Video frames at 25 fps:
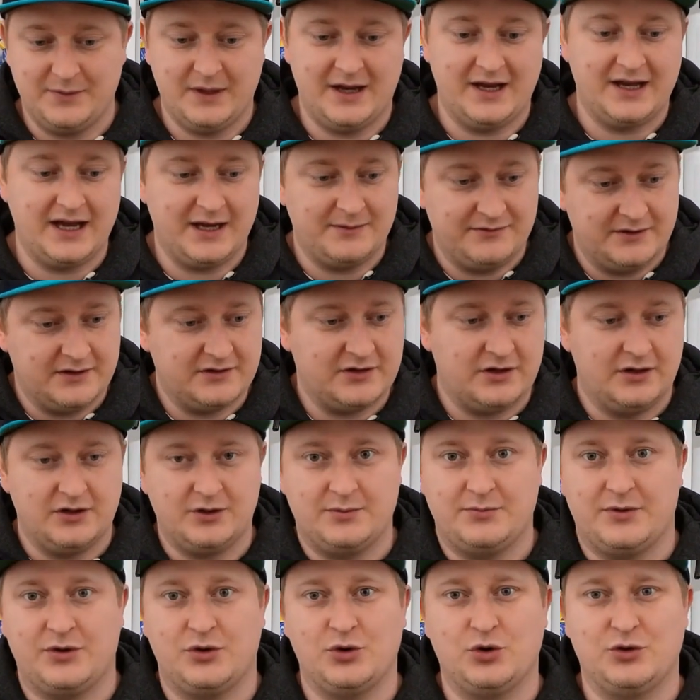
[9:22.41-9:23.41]
I have to turn
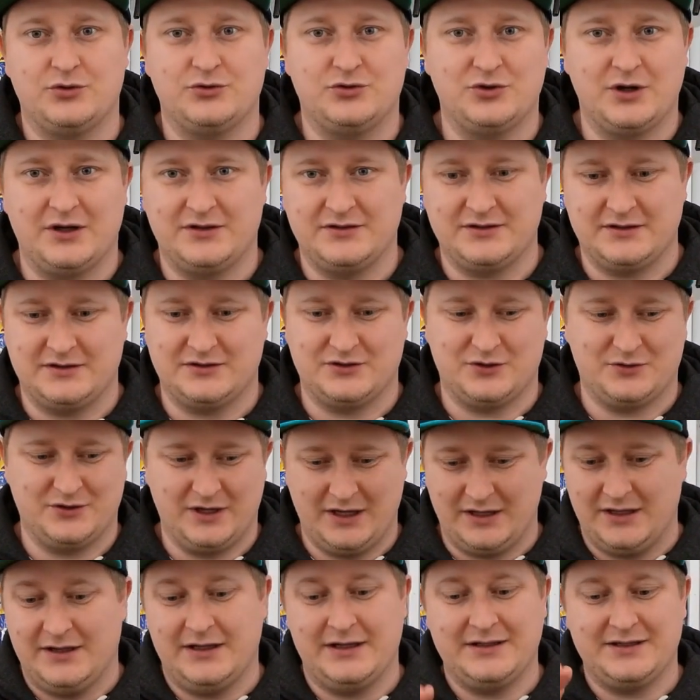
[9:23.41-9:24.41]
up the contrast so
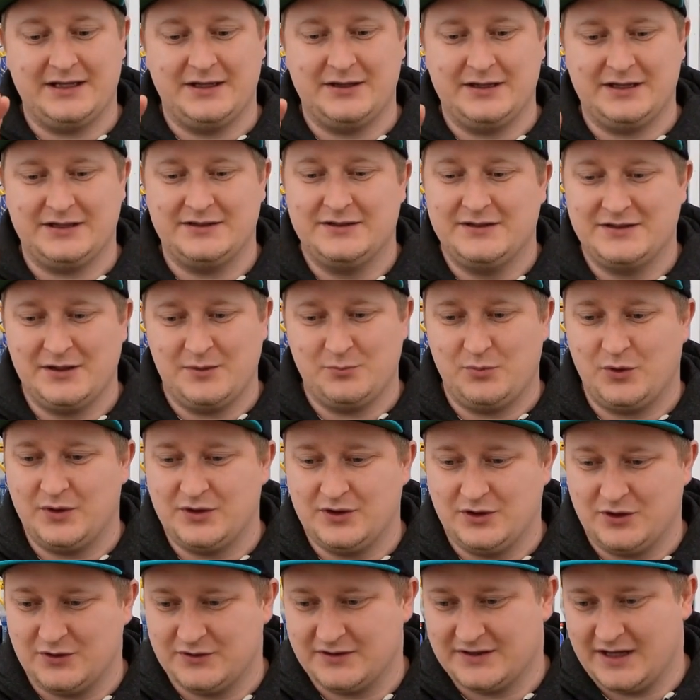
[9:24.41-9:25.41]
that it is at least somewhat
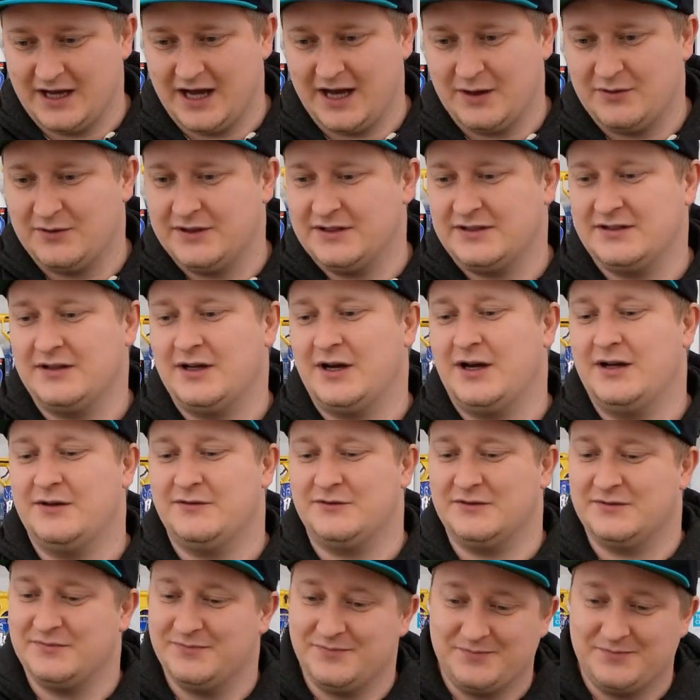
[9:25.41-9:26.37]
close to how it is live.